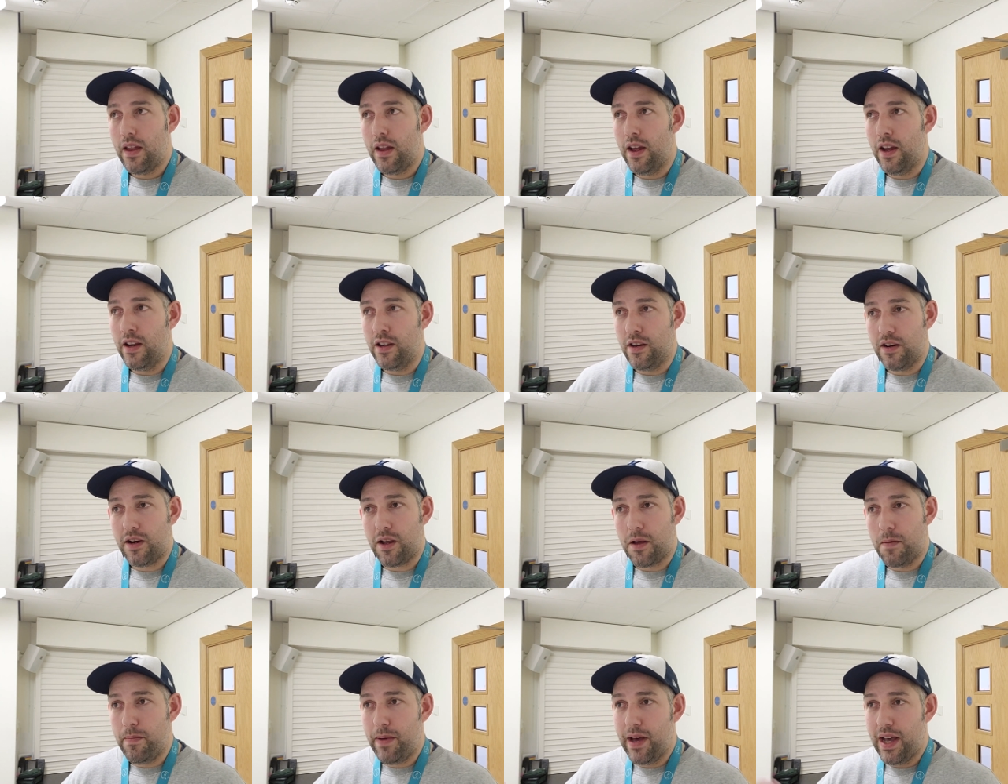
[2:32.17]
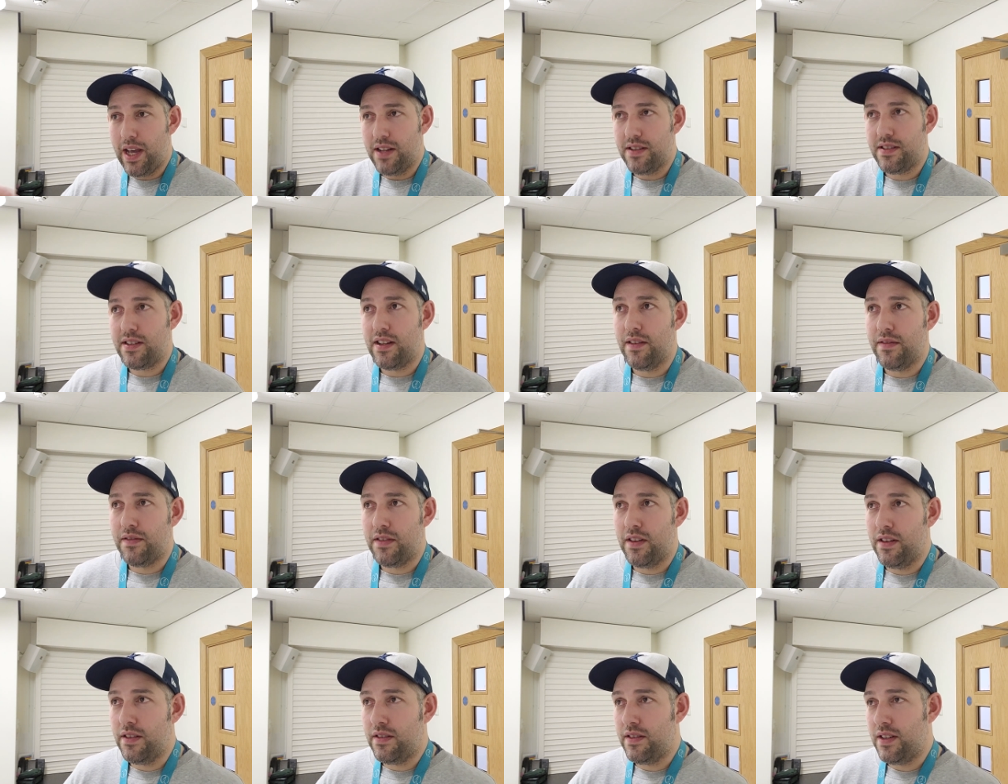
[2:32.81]
And you'd compare
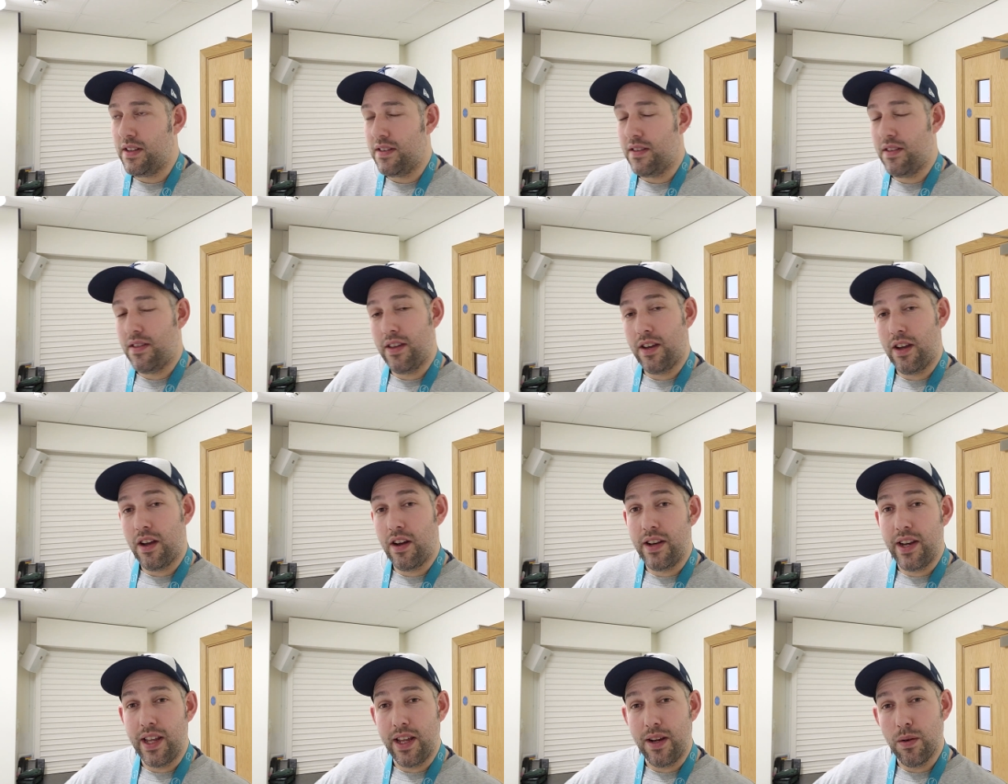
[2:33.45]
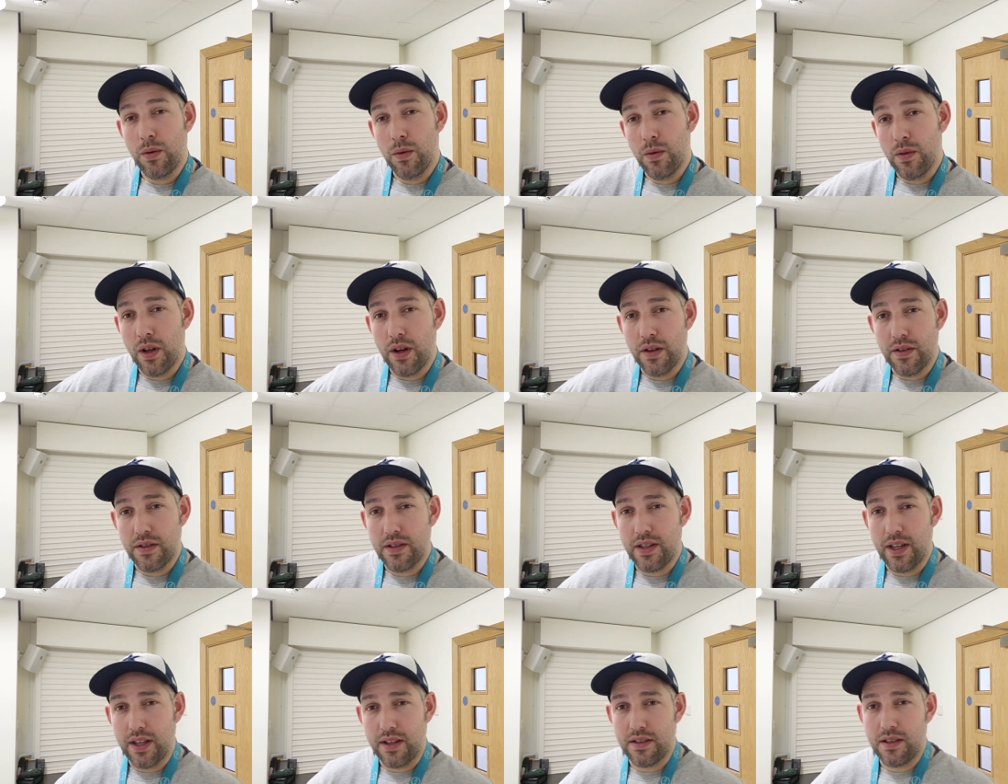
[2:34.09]
yourself to those things and think, I need all
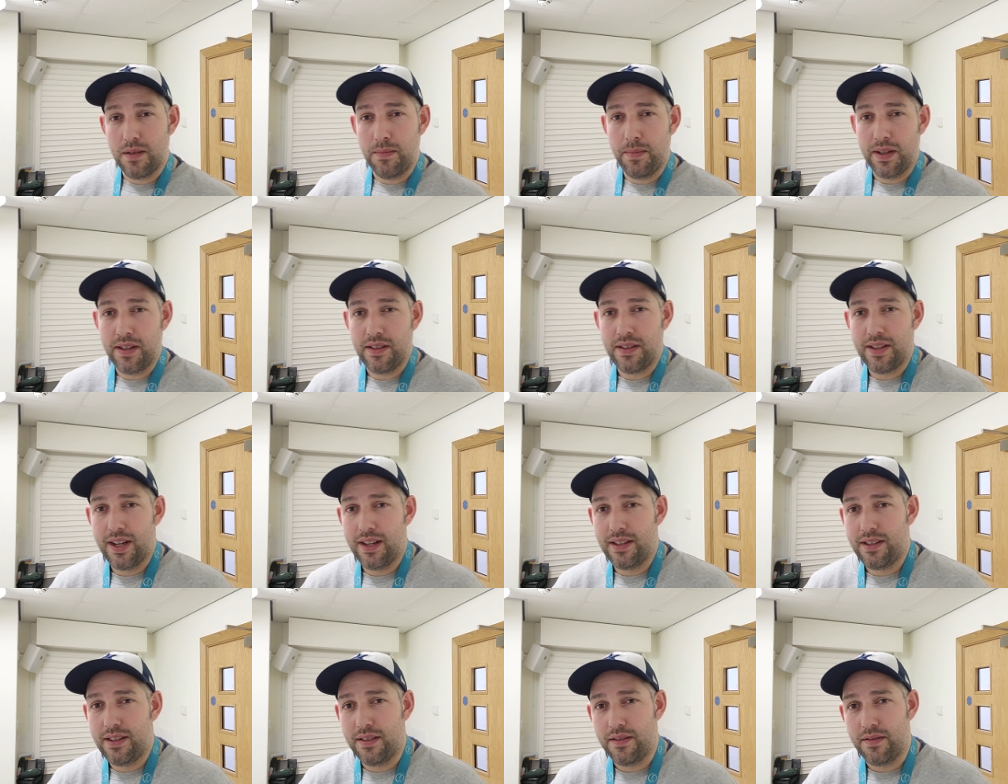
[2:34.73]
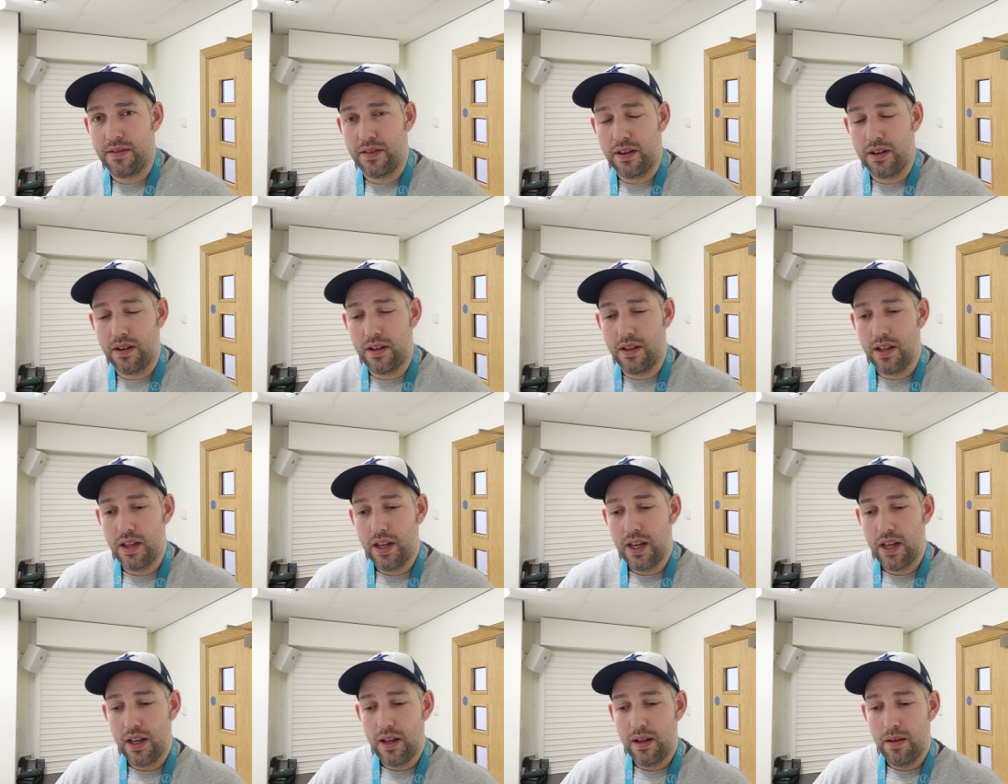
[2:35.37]
those things to be satisfied.
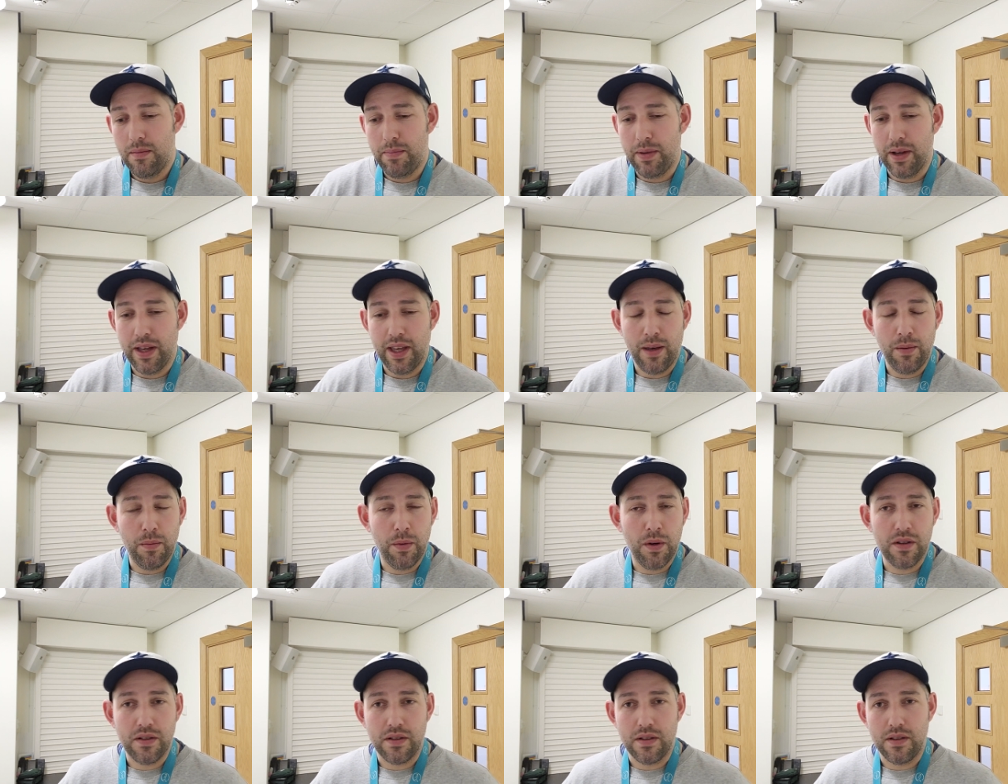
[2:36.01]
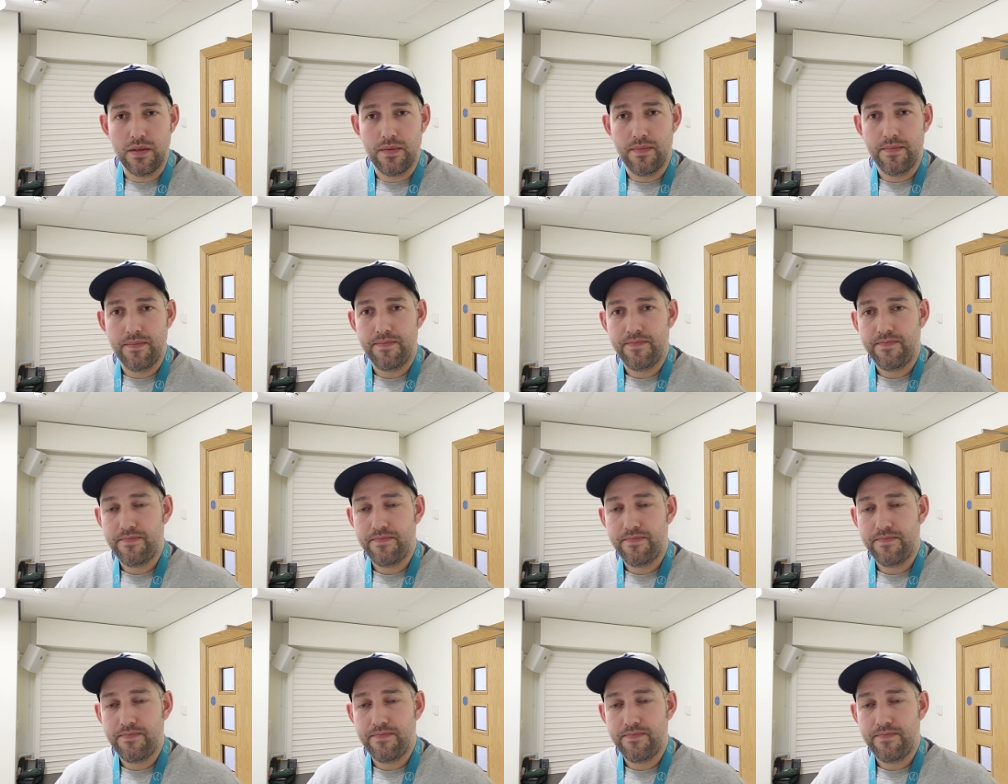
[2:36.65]
But he wasn't.